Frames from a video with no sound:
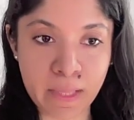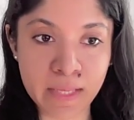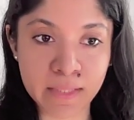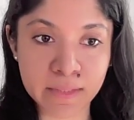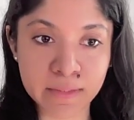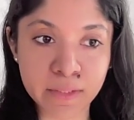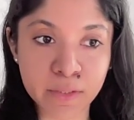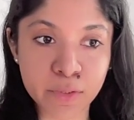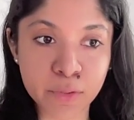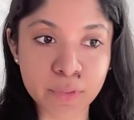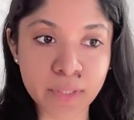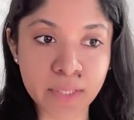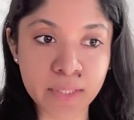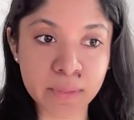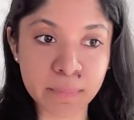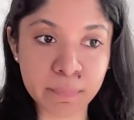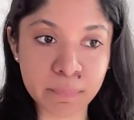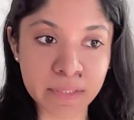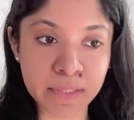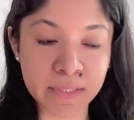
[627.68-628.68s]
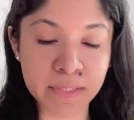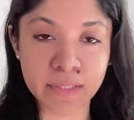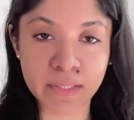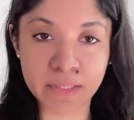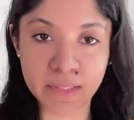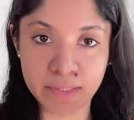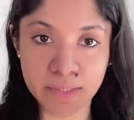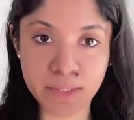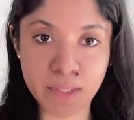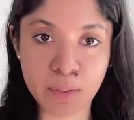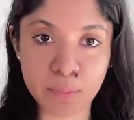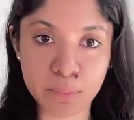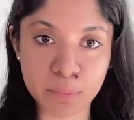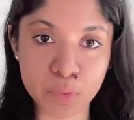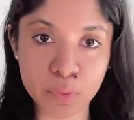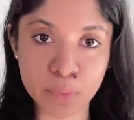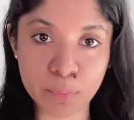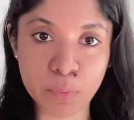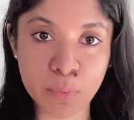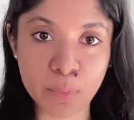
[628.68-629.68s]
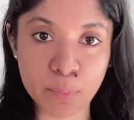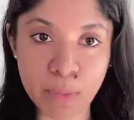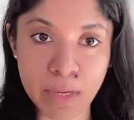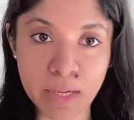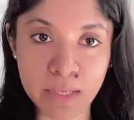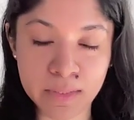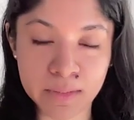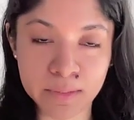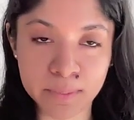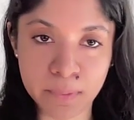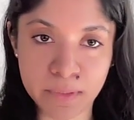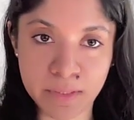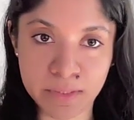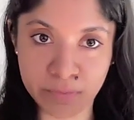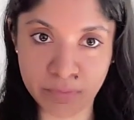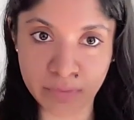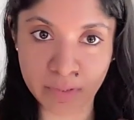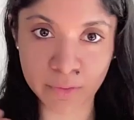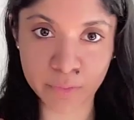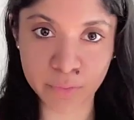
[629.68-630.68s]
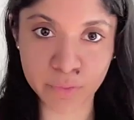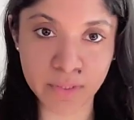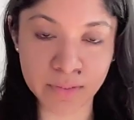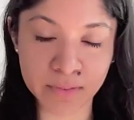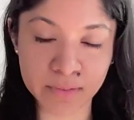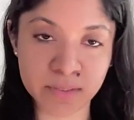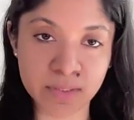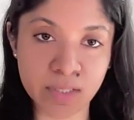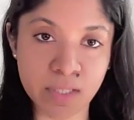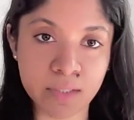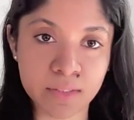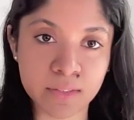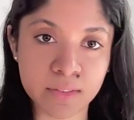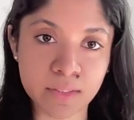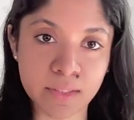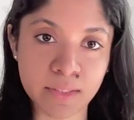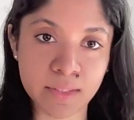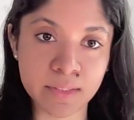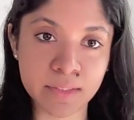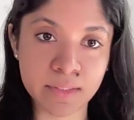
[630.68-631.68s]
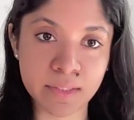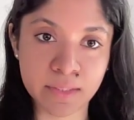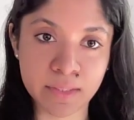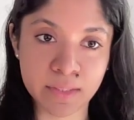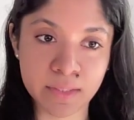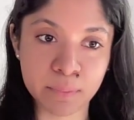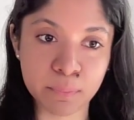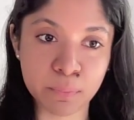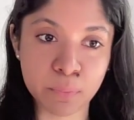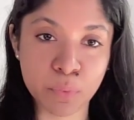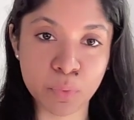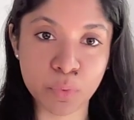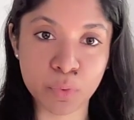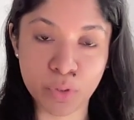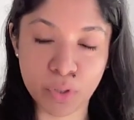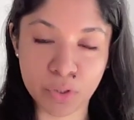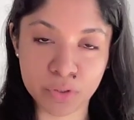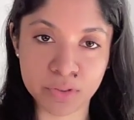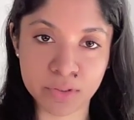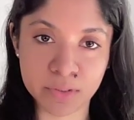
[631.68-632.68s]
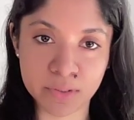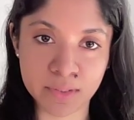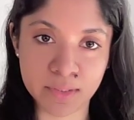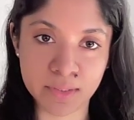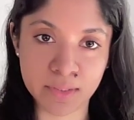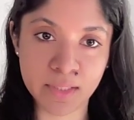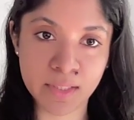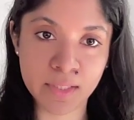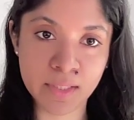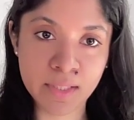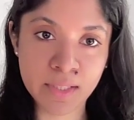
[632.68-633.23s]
and then you can immediately come to a more balanced place where you can start thinking in a more logical